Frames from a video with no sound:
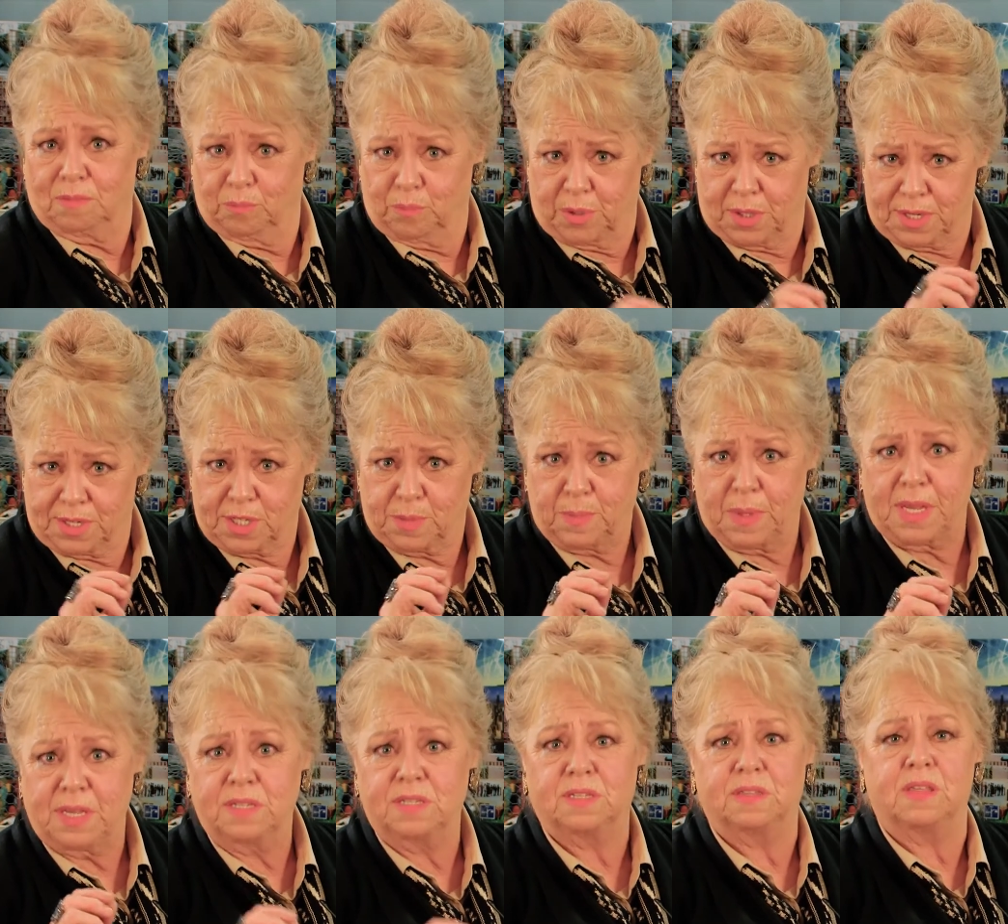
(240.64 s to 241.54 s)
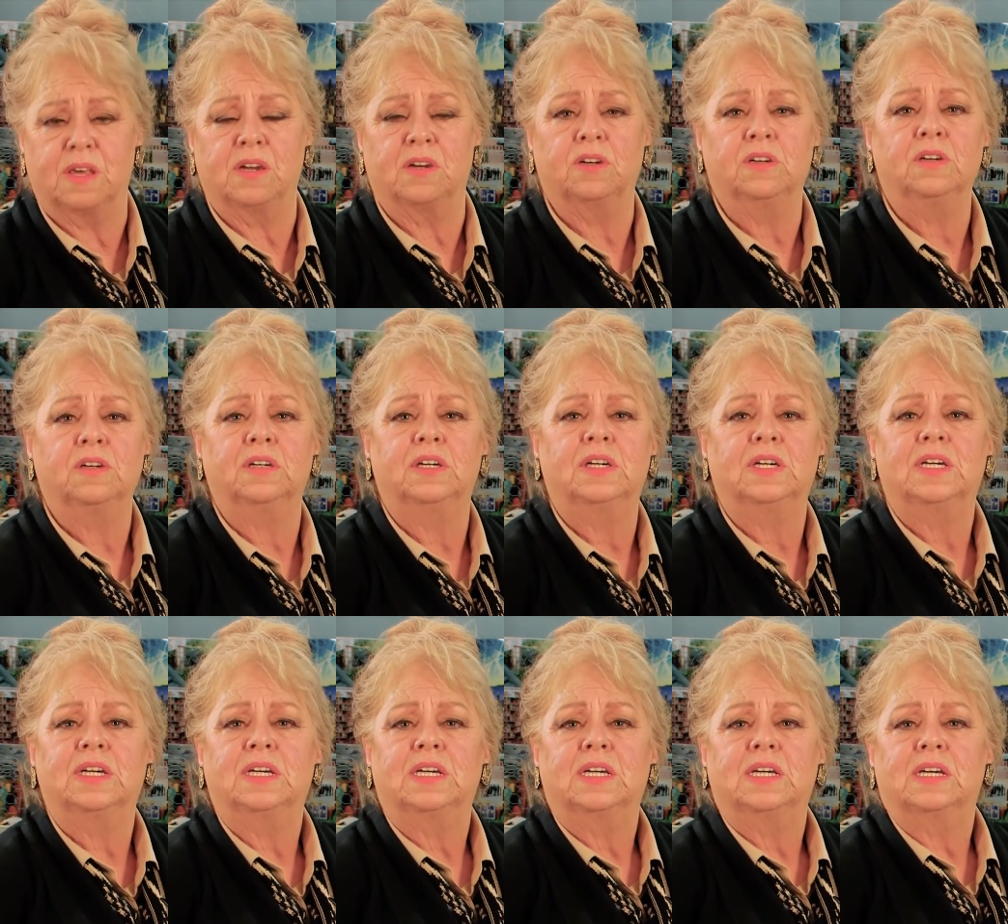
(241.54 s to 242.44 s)
put a space there.
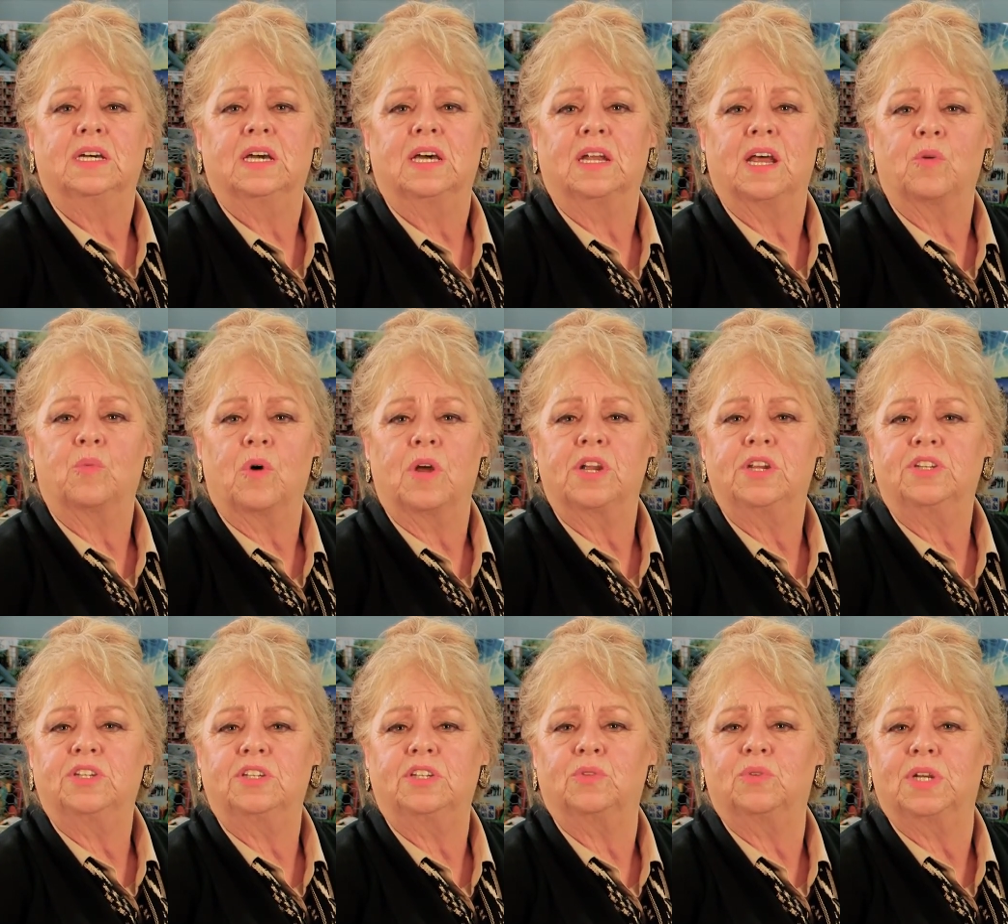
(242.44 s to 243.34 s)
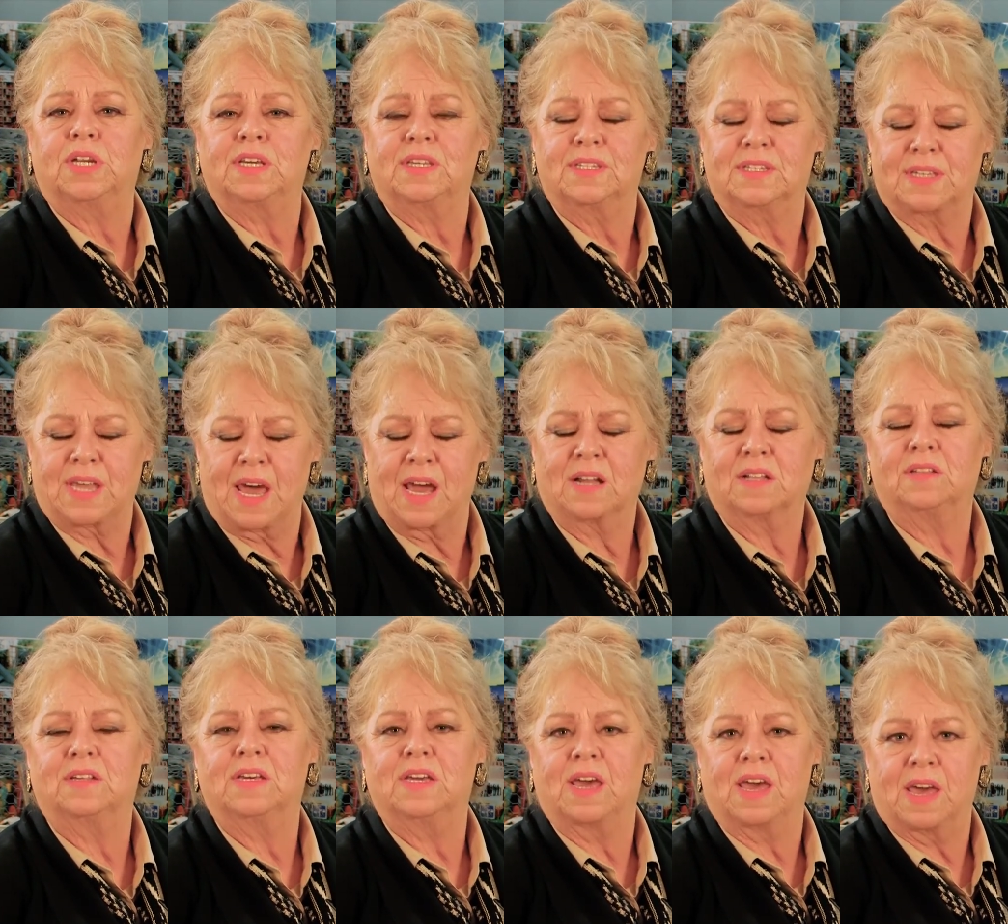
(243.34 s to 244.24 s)
And I wanted to do it
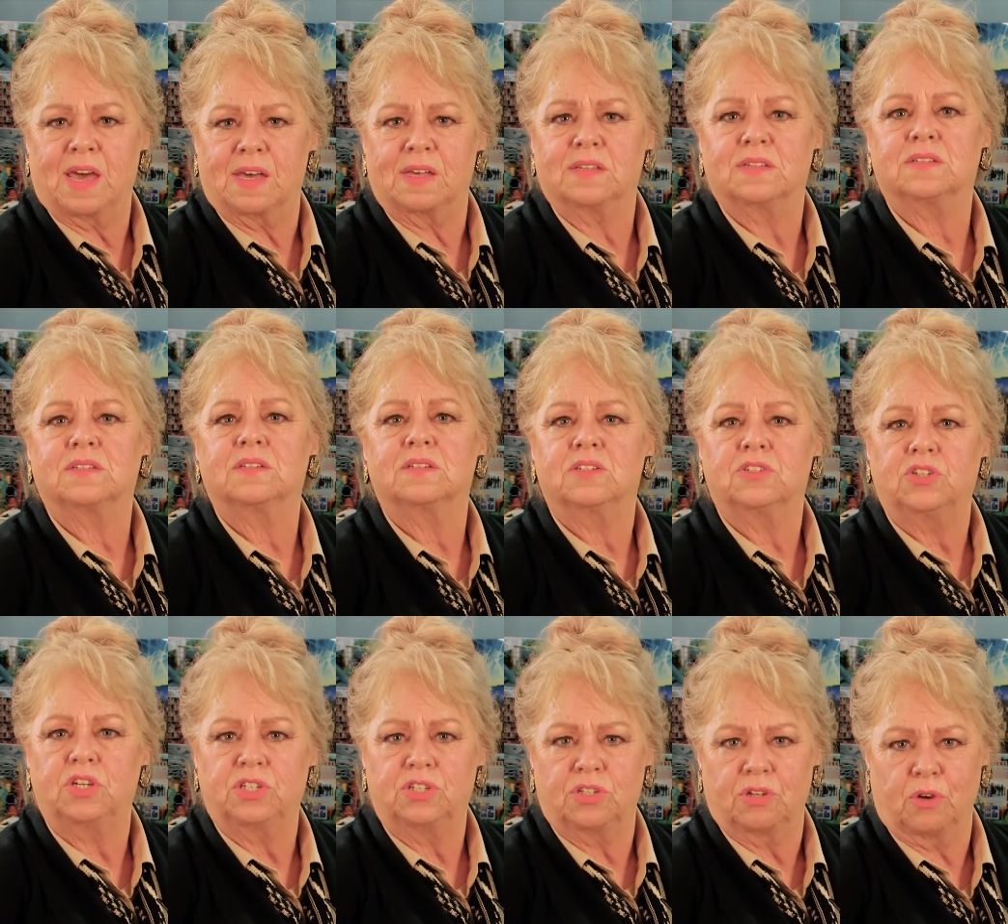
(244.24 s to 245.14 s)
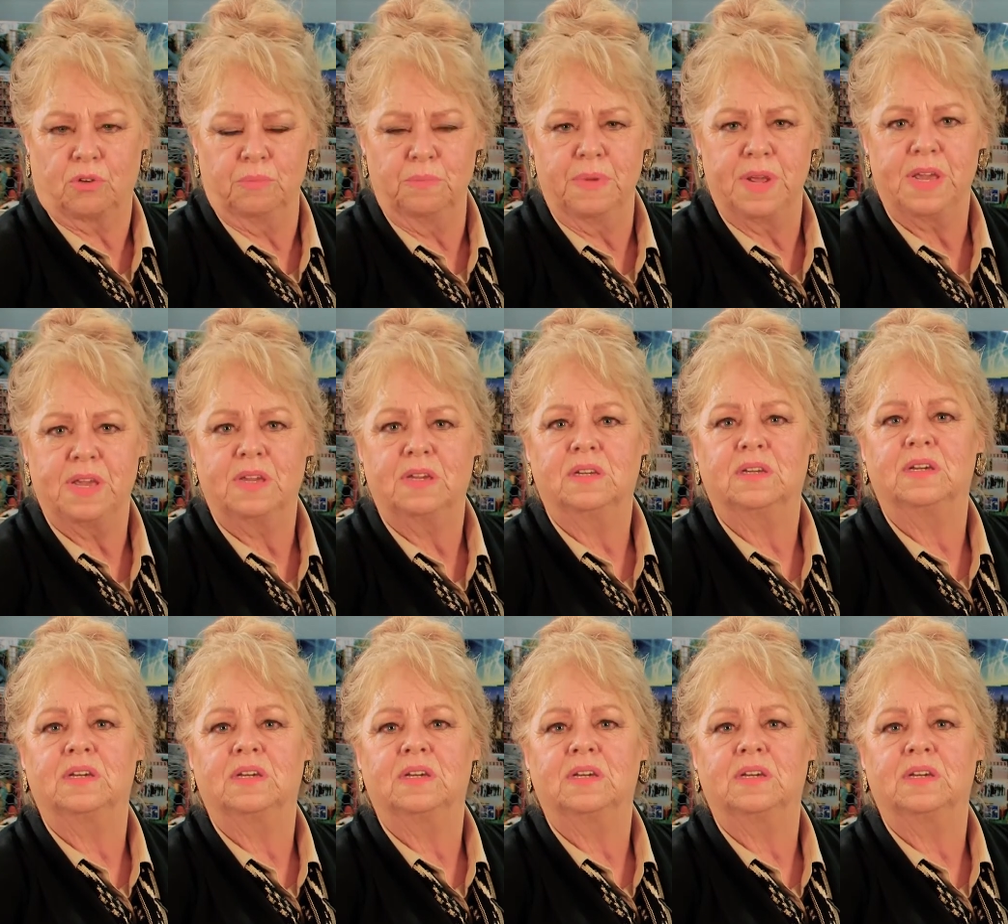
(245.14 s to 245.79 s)
exactly as she showed me.